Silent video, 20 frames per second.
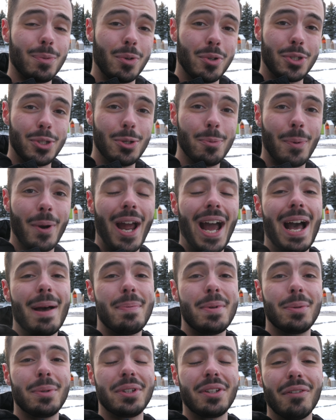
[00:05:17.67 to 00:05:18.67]
We were super
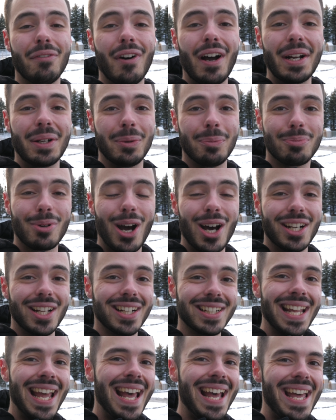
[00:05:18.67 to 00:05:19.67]
happy with the final
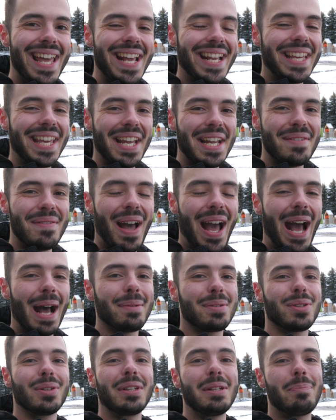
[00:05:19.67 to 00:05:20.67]
product. It came
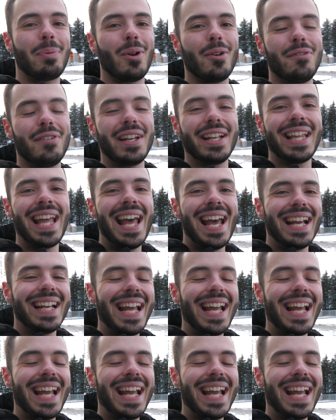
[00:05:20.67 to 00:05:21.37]
absolutely perfect.